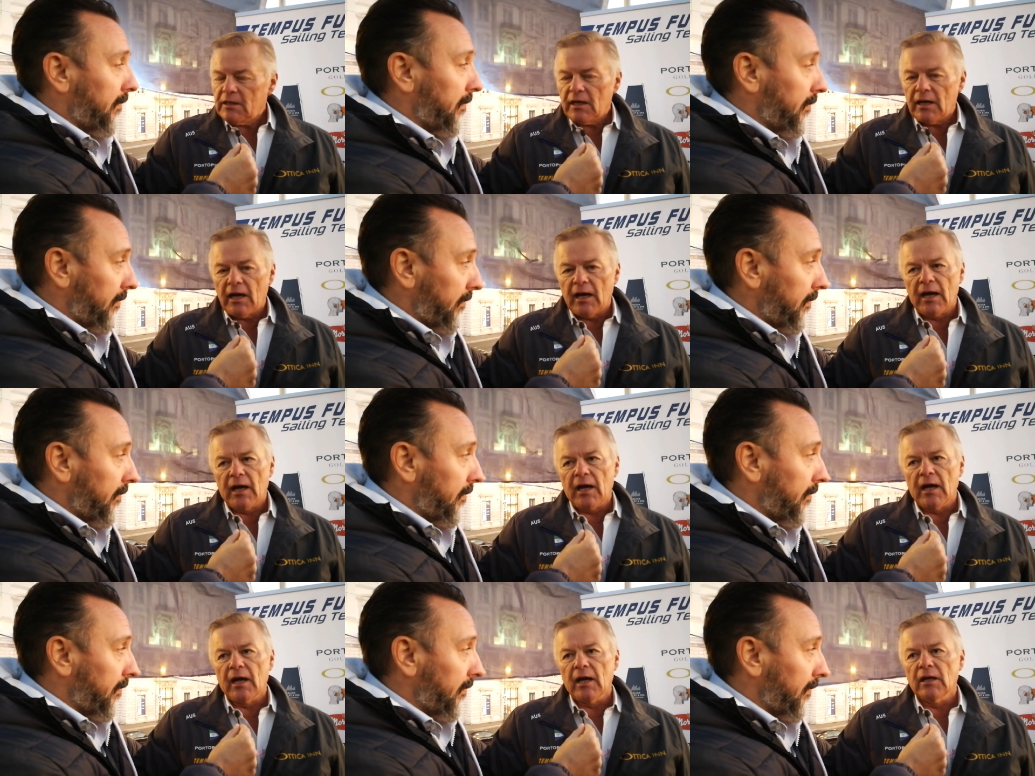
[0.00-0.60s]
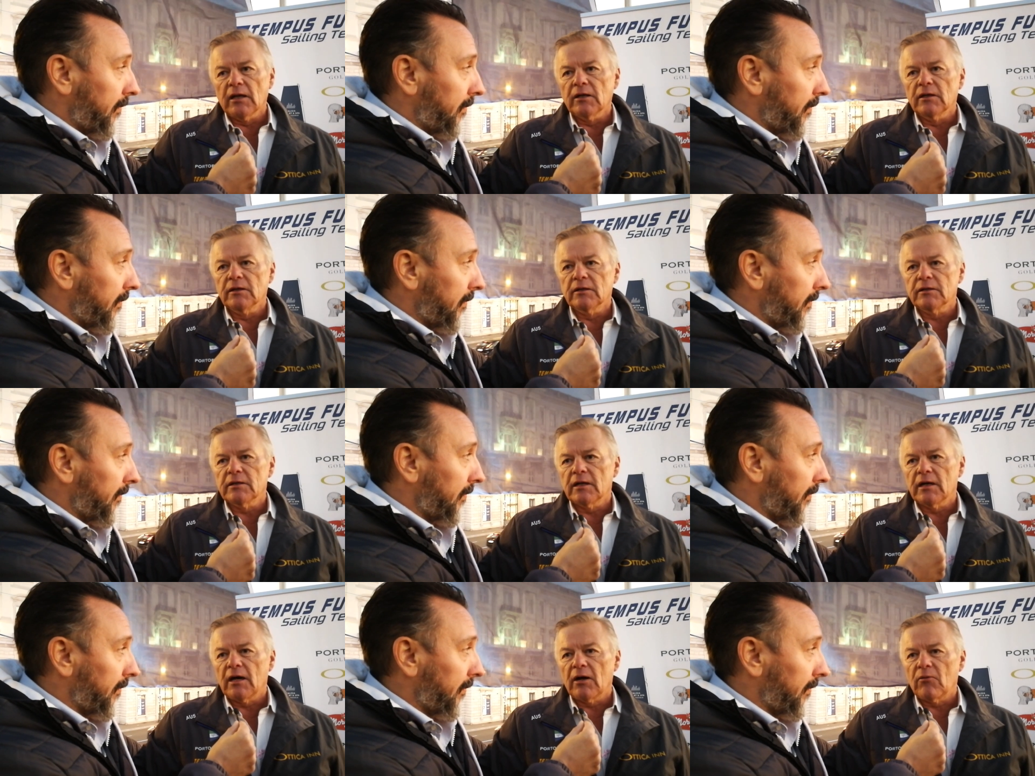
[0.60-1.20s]
Speaker 1: and
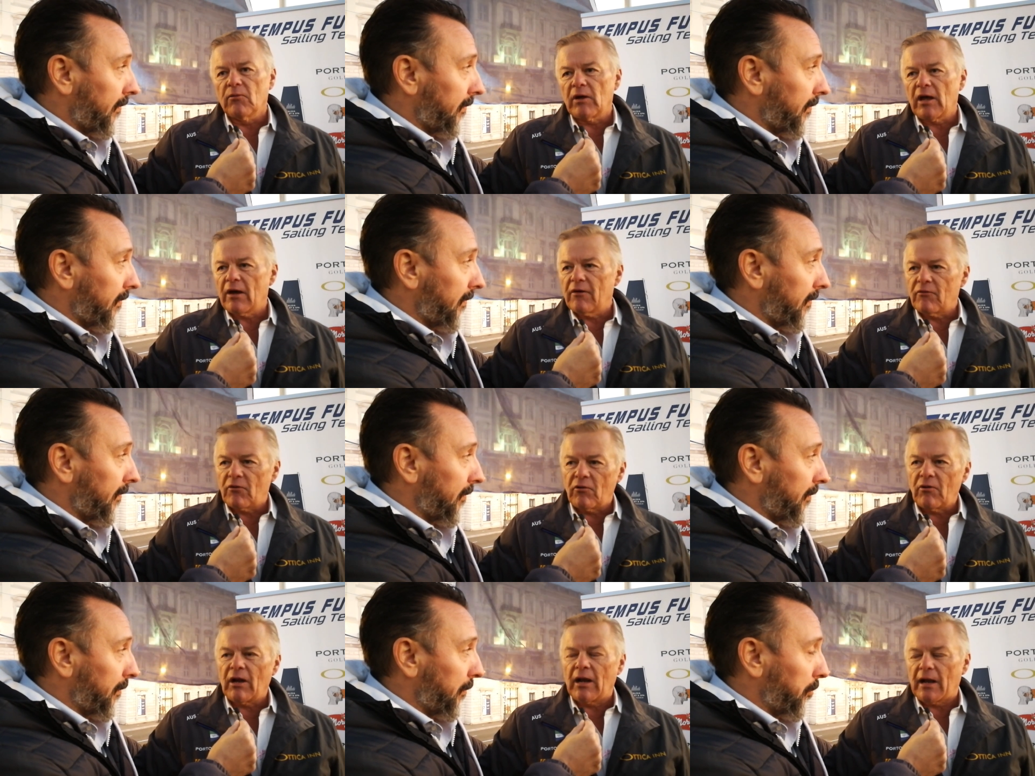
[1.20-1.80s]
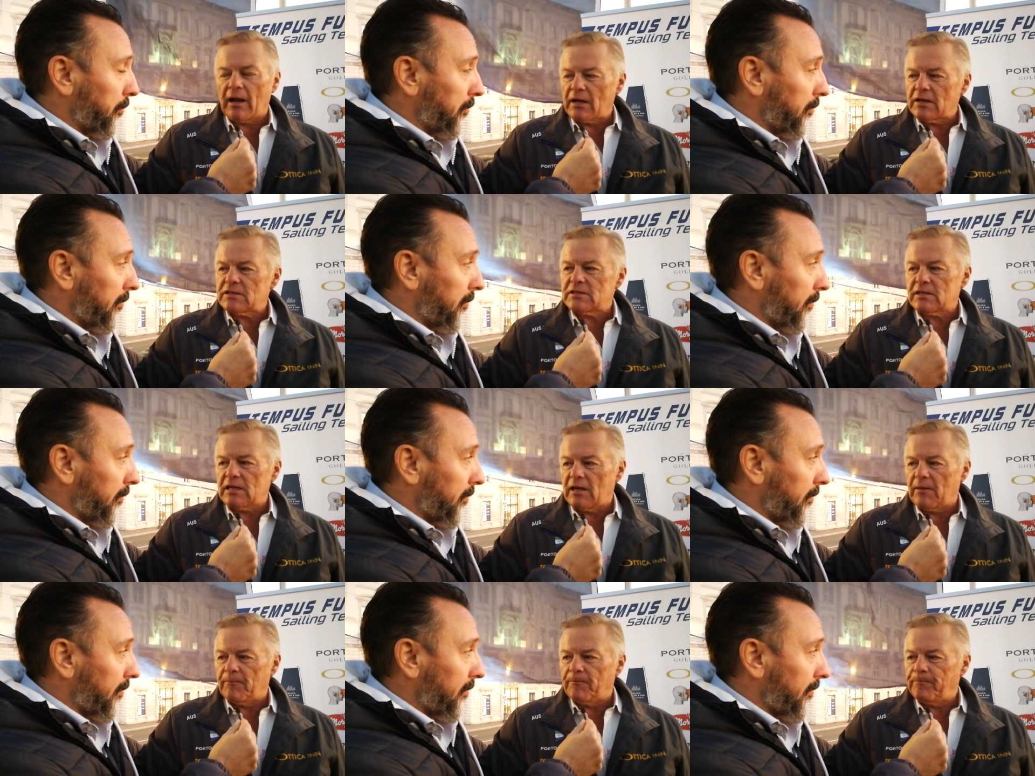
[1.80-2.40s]
uh, we have a really nice
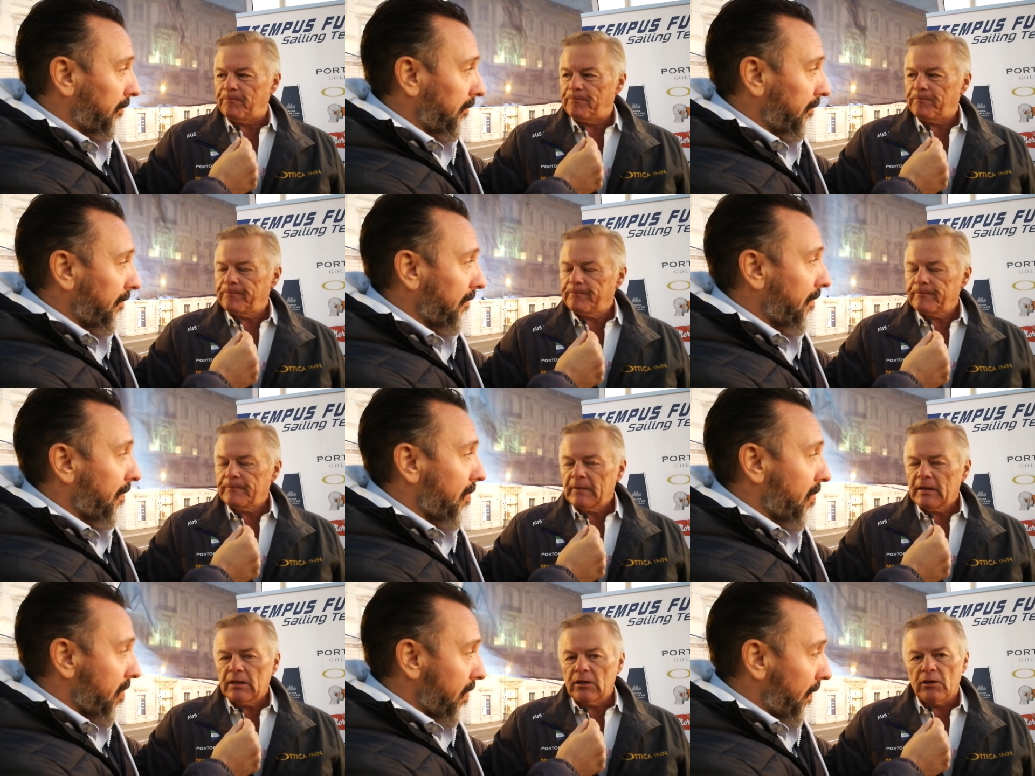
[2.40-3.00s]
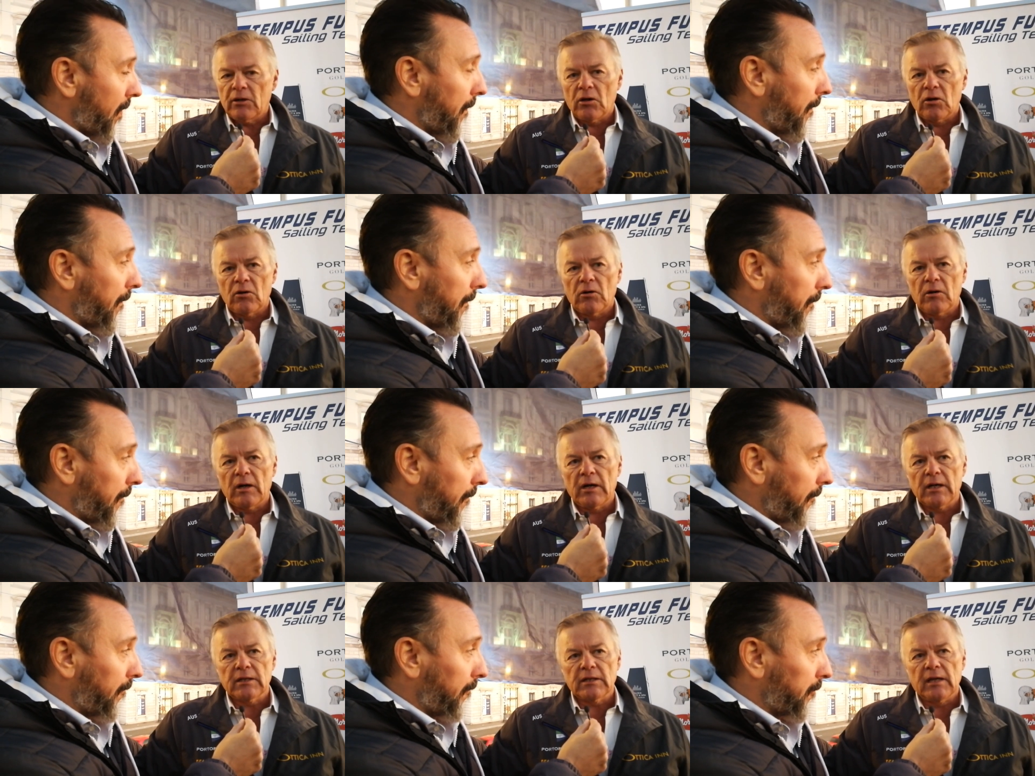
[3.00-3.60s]
team. You know,
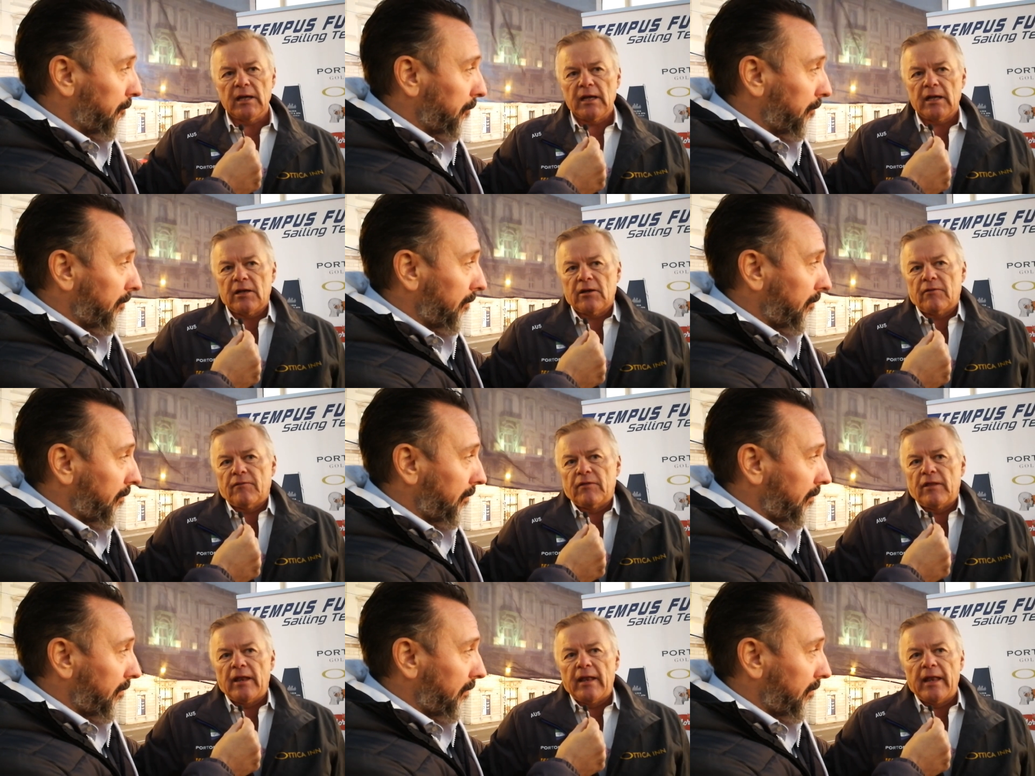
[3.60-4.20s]
at the end of the